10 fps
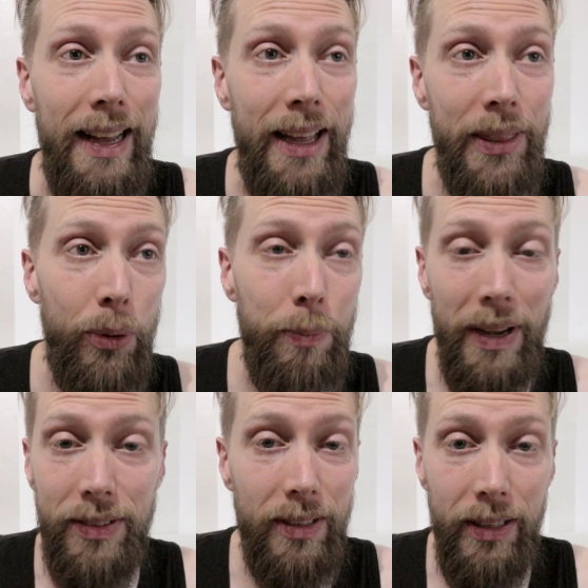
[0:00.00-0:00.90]
And they were
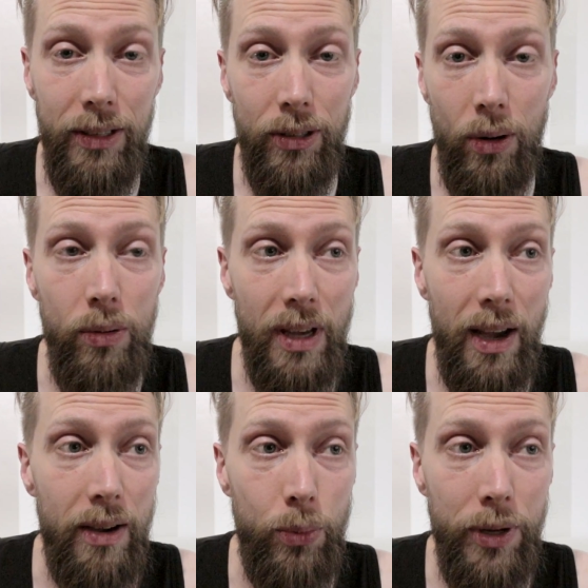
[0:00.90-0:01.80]
basically, you know,
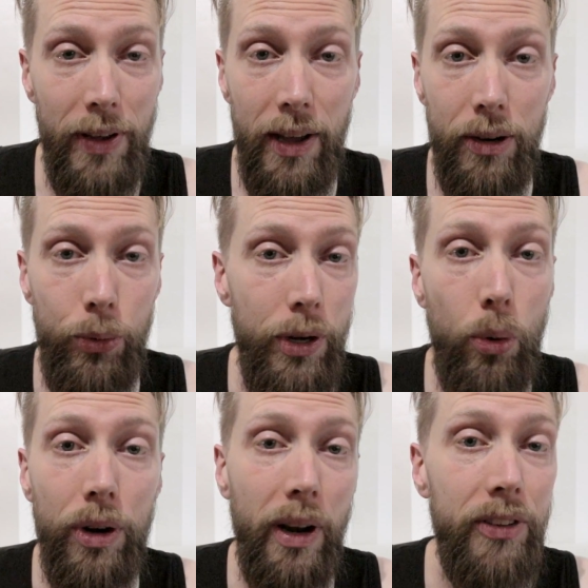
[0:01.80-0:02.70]
yeah, we've had a
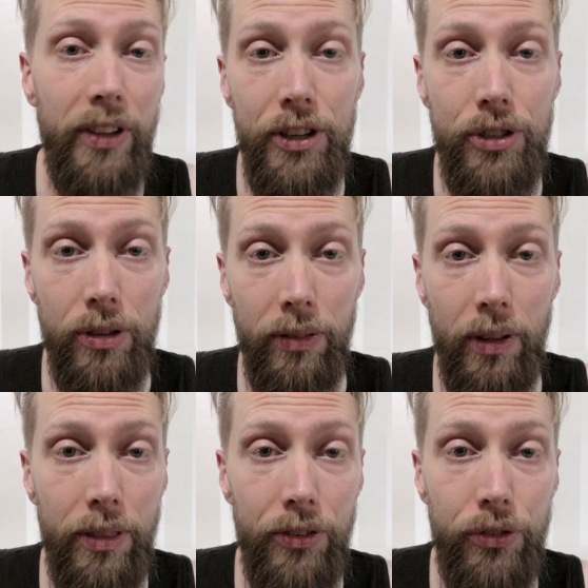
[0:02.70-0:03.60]
reorganization.
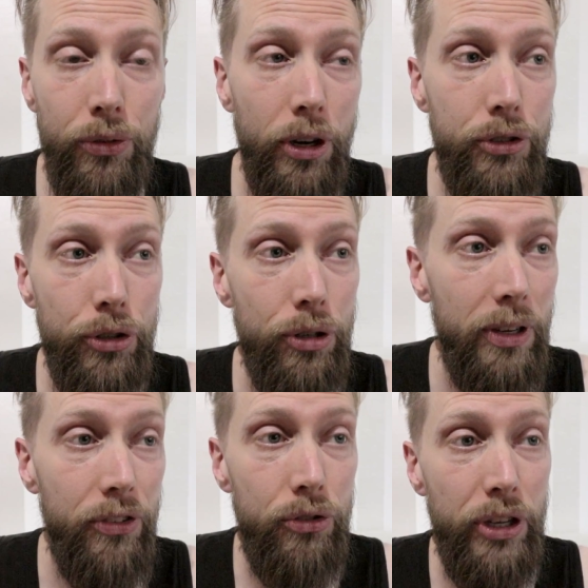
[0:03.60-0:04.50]
The, the structure
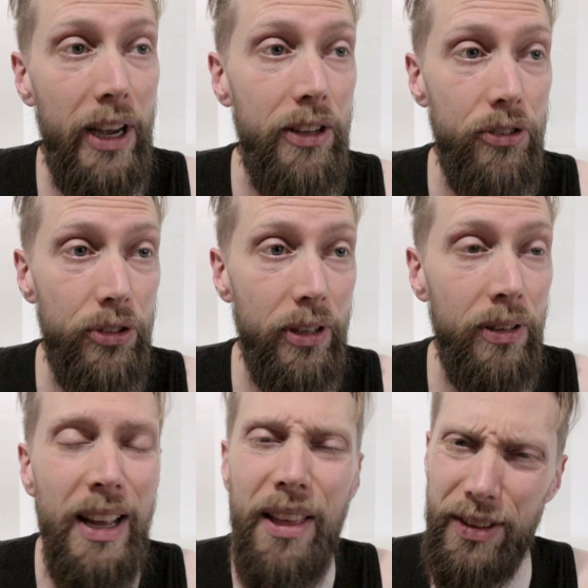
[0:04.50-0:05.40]
has changed. And
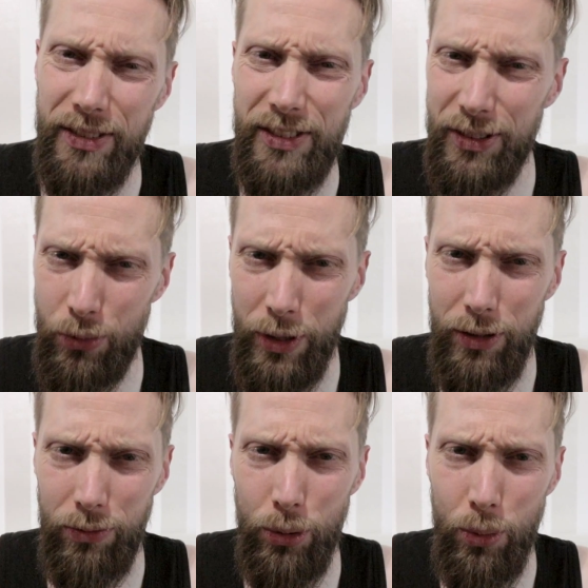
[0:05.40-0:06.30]
th- since we
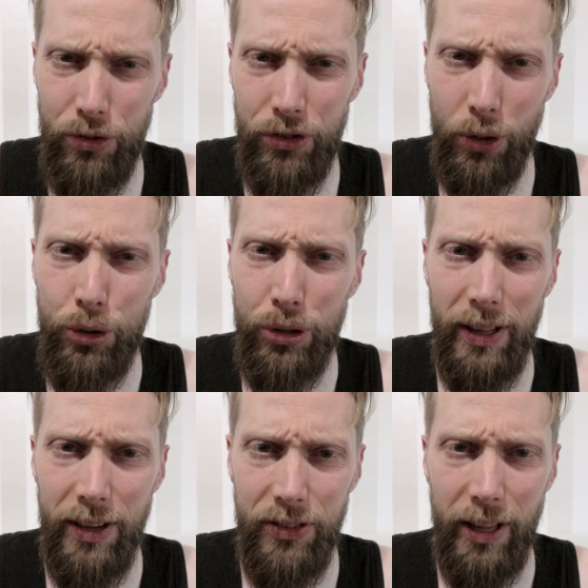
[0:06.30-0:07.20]
do
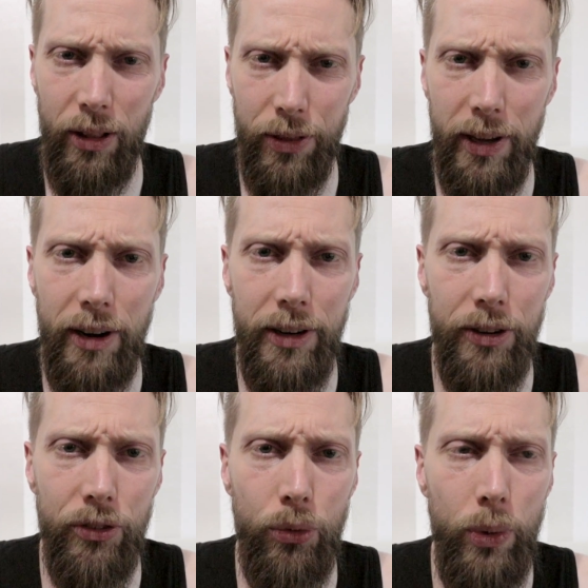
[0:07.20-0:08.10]
socialized healthcare here
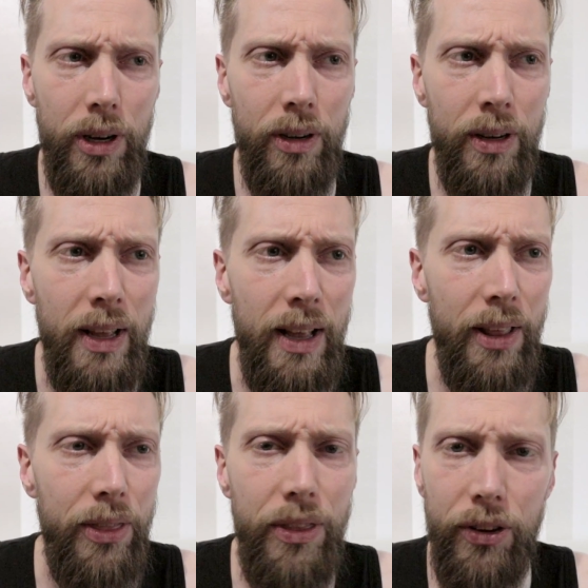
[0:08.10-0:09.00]
in Sweden,
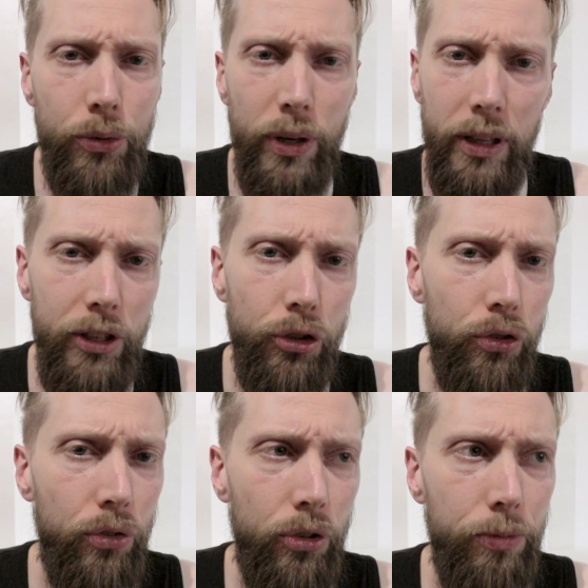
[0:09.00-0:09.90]
there's really
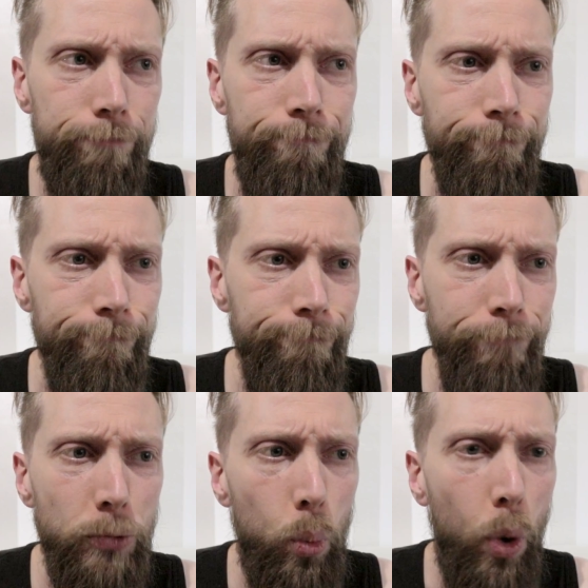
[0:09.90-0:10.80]
just
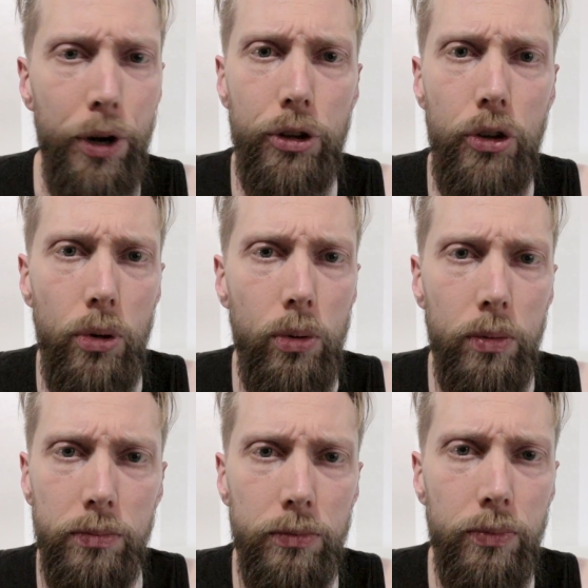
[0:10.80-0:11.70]
one queue
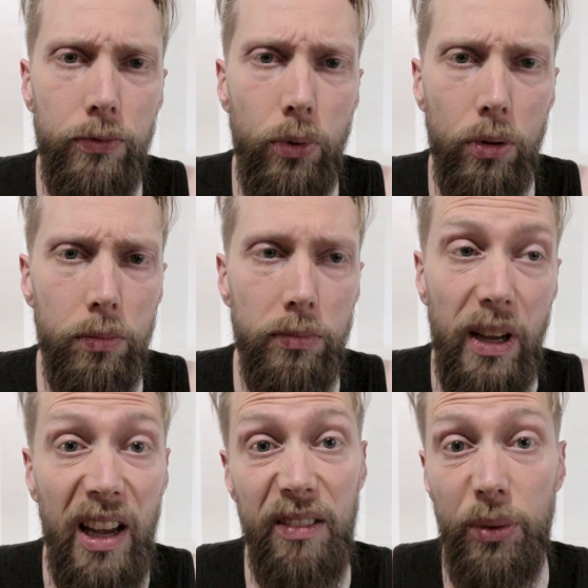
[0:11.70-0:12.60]
for
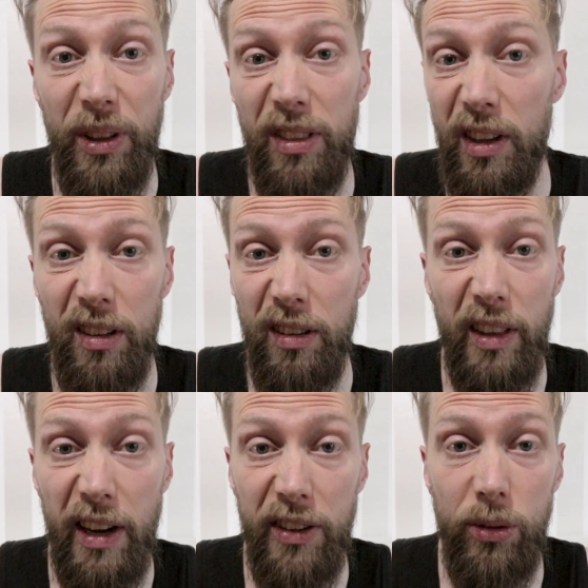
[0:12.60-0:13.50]
everything
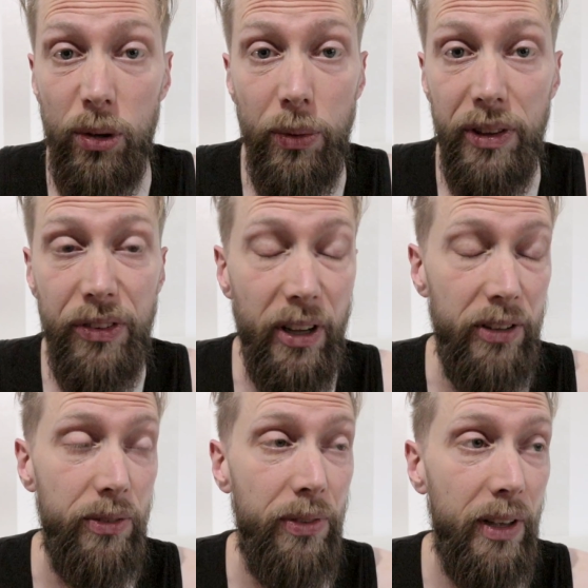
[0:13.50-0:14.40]
that has to do with these
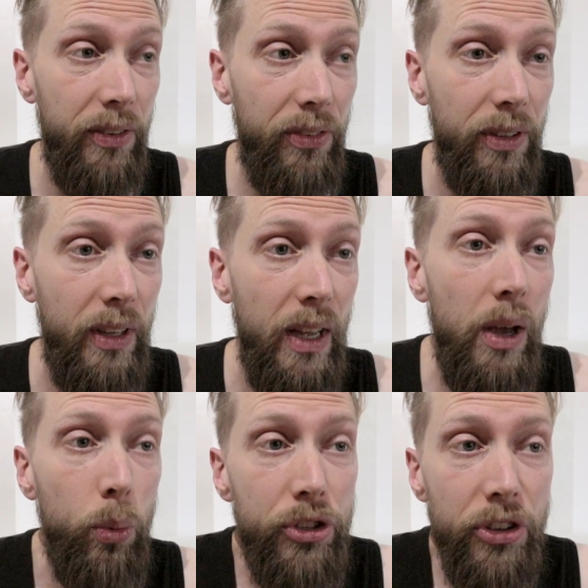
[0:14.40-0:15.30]
kinds of things,
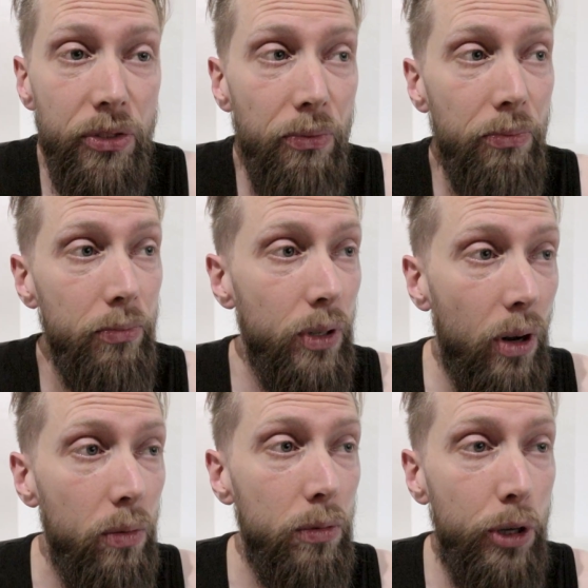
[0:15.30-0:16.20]
which is, you
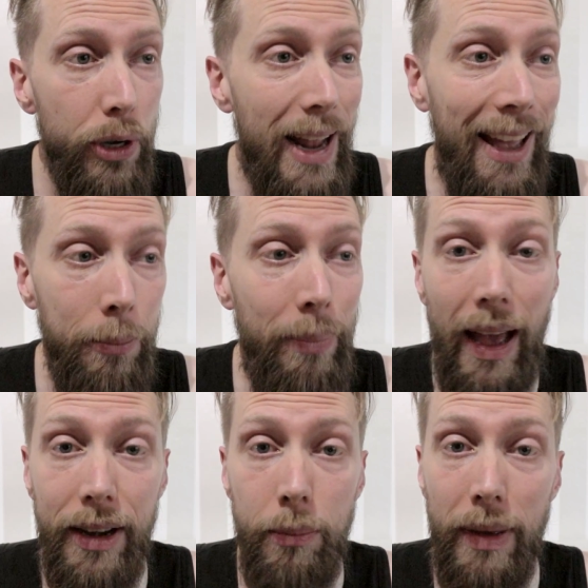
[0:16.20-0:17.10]
know, good and
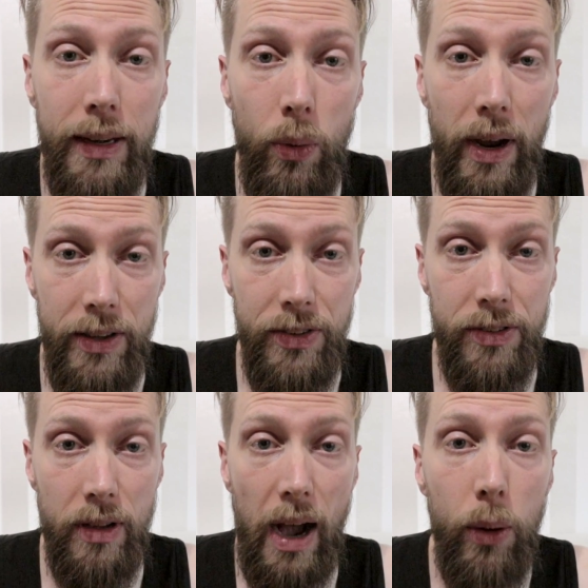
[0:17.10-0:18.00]
bad in many
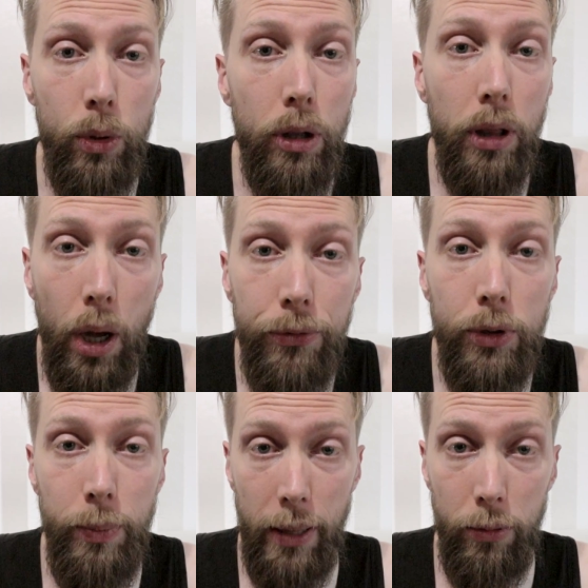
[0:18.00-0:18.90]
ways. I would love to
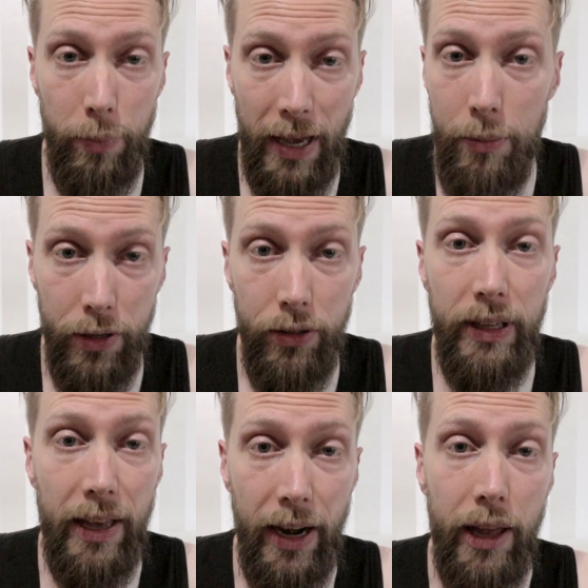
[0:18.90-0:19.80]
be able to pay money to
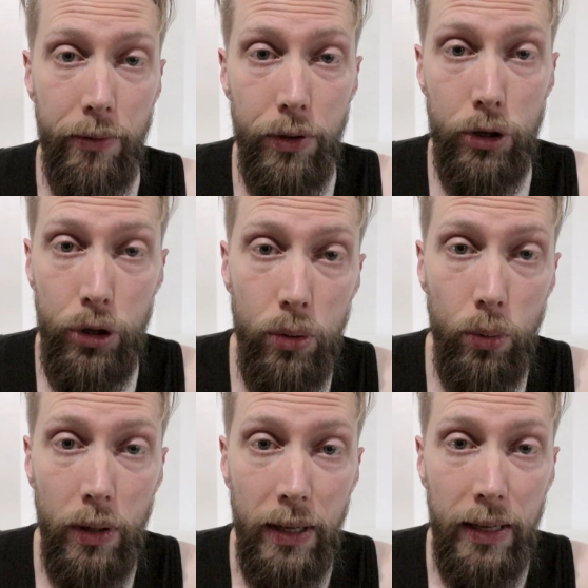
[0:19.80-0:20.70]
get ahead of the
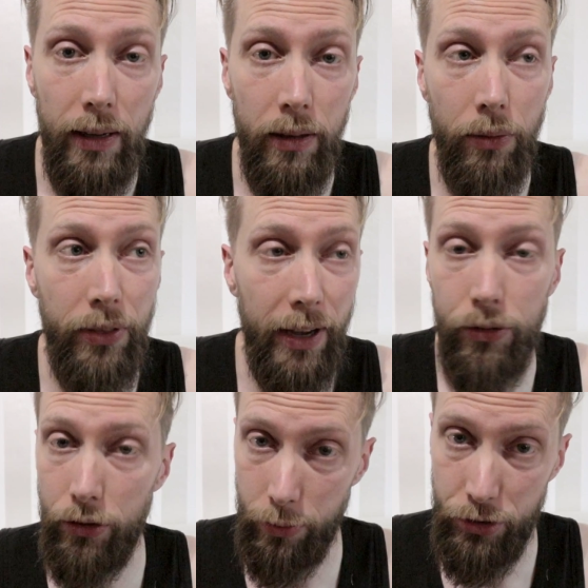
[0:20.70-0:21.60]
queue. And thanks
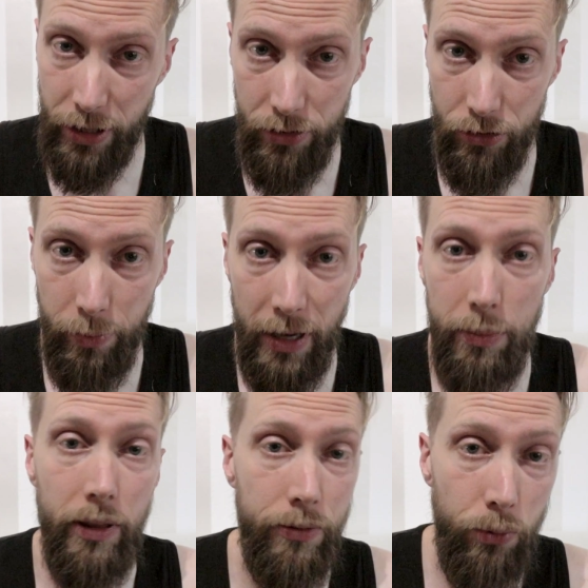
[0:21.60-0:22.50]
to some changes made
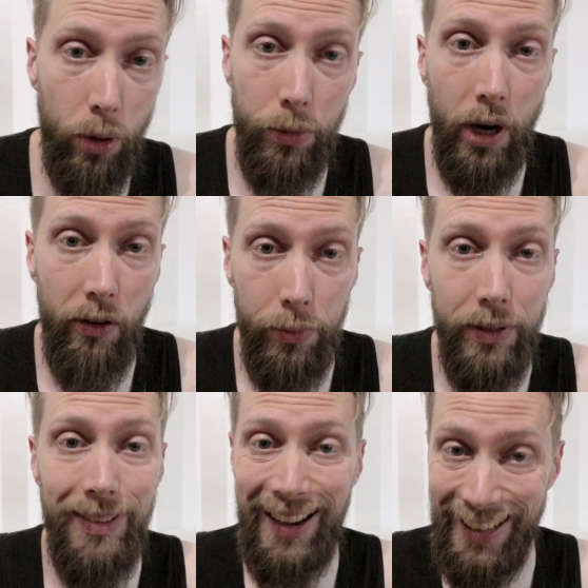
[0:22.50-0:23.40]
by the former
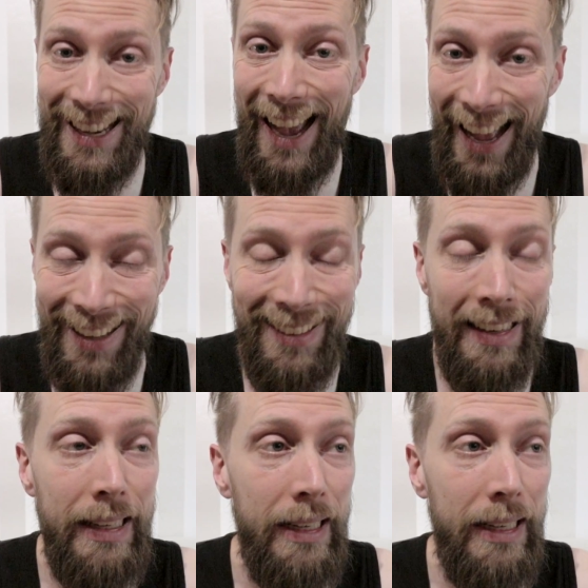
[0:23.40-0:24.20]
government, I can.